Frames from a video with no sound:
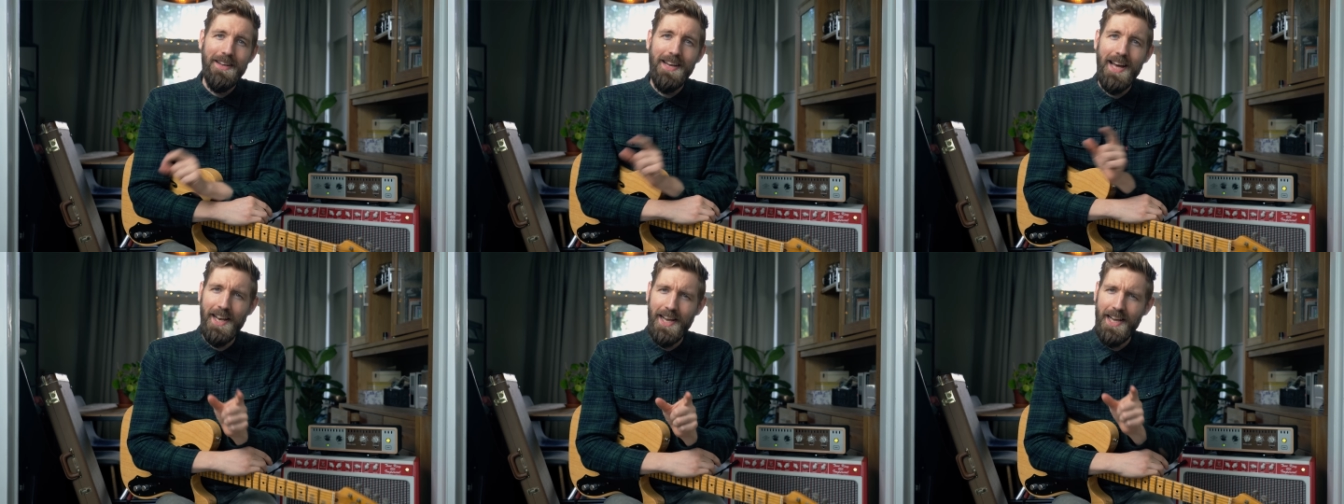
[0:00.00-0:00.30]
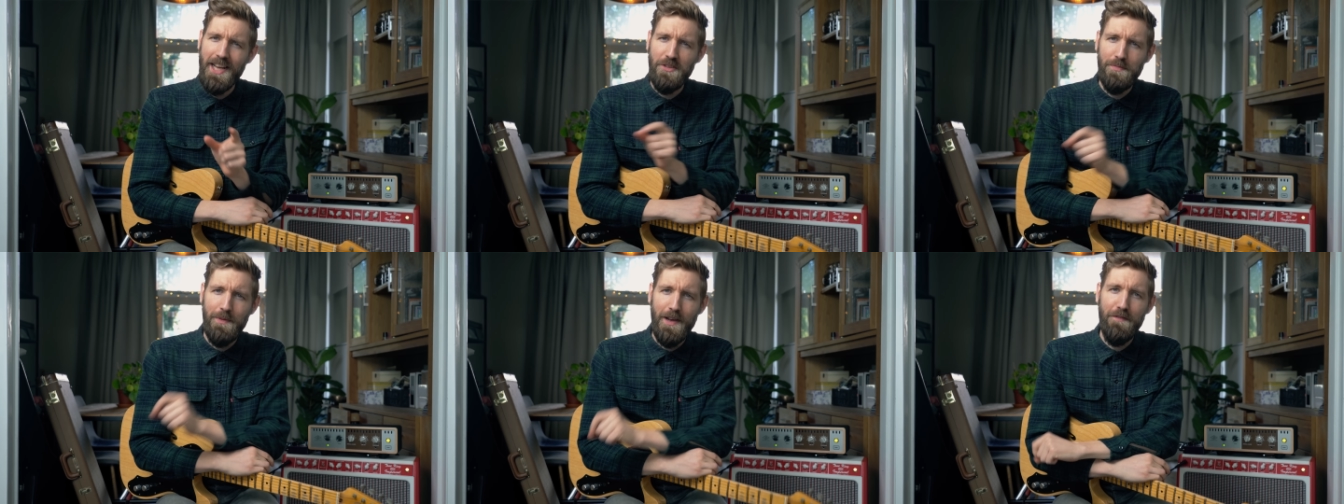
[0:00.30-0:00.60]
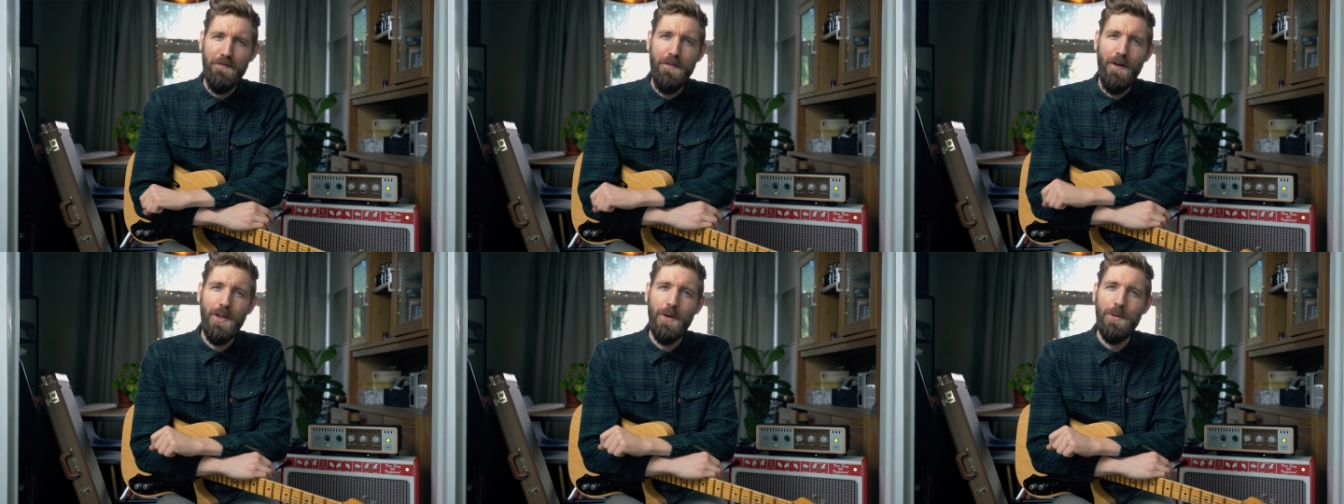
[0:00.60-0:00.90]
And I asked my
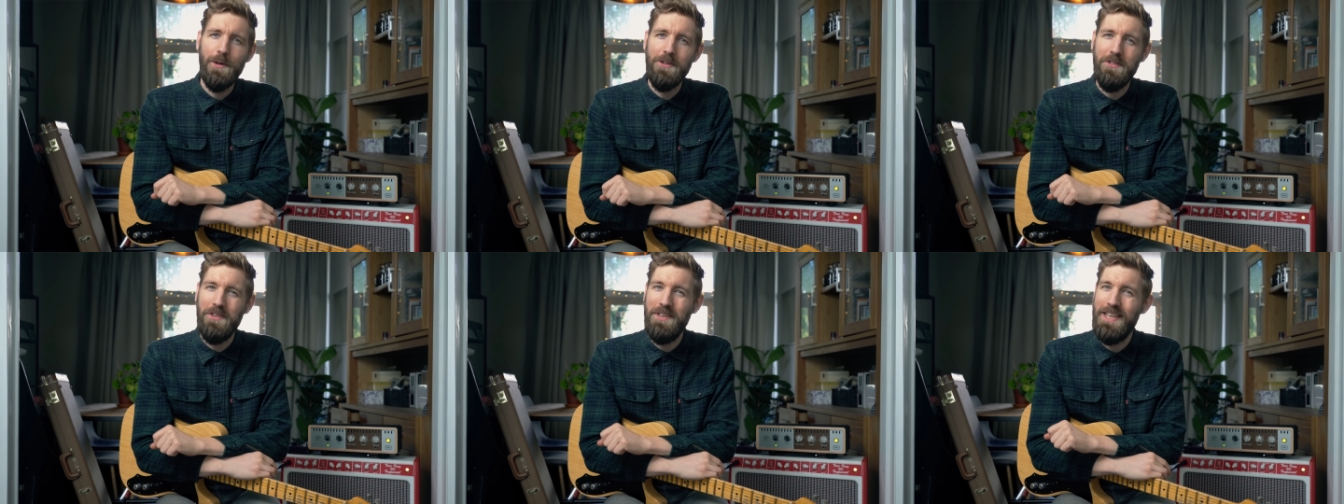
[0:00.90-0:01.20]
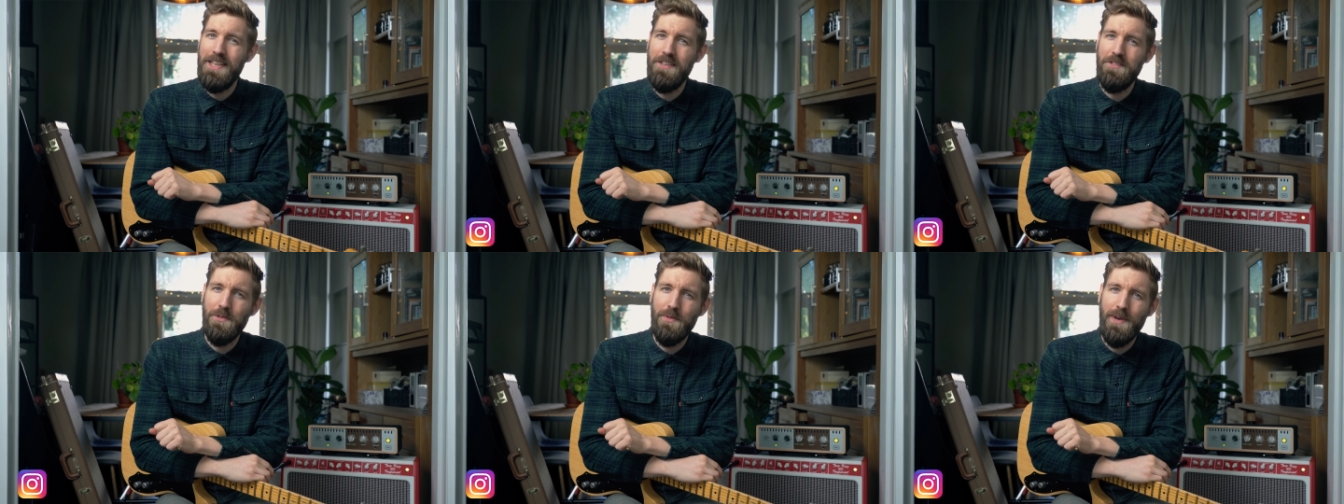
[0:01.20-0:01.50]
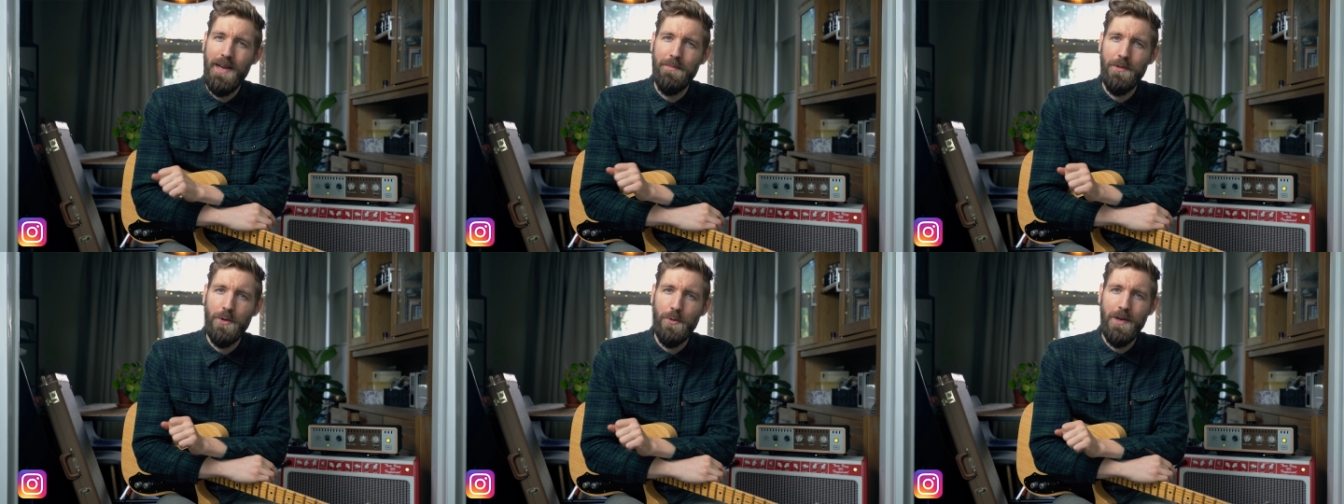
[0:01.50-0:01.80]
followers on
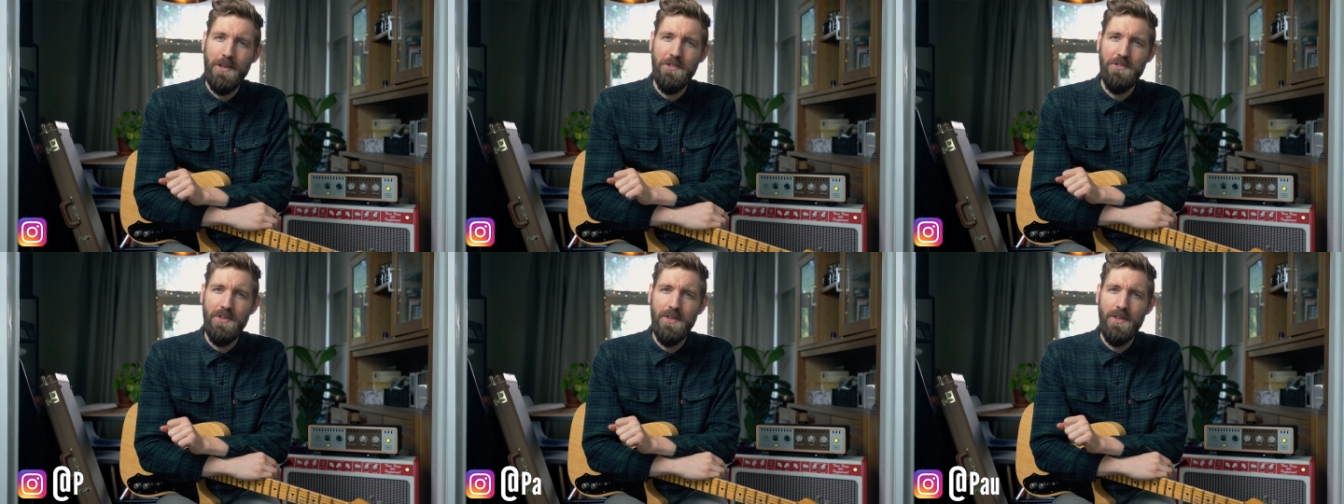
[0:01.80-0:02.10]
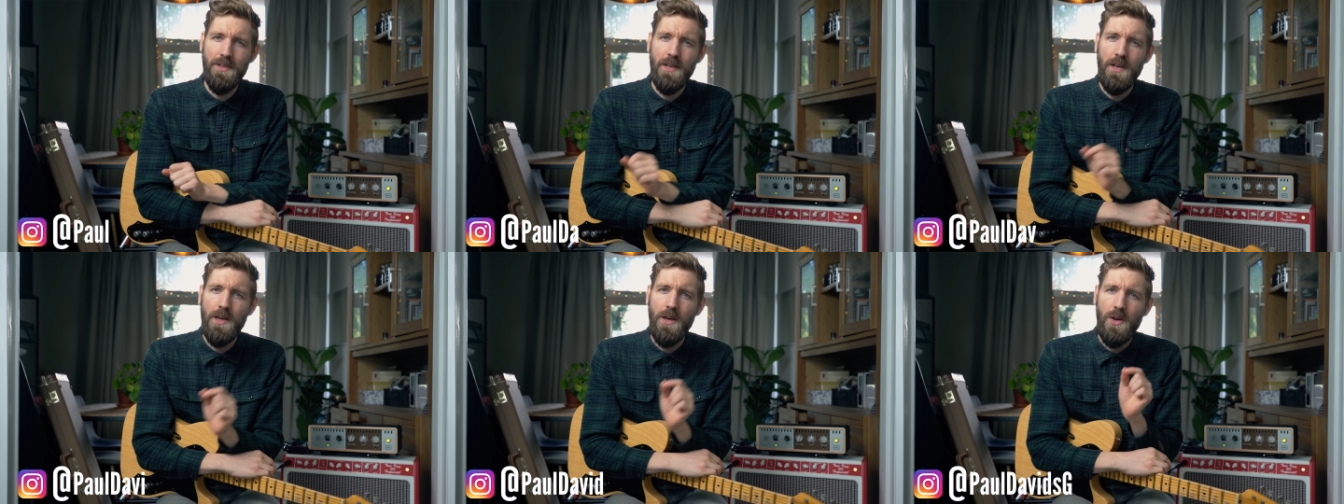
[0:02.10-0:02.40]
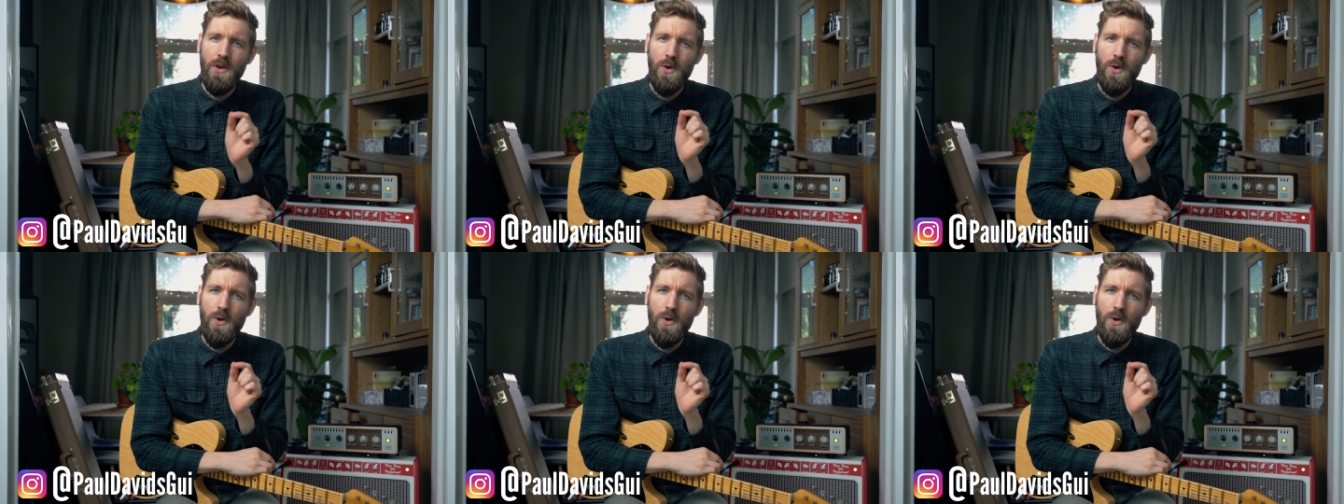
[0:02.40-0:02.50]
Instagram the question,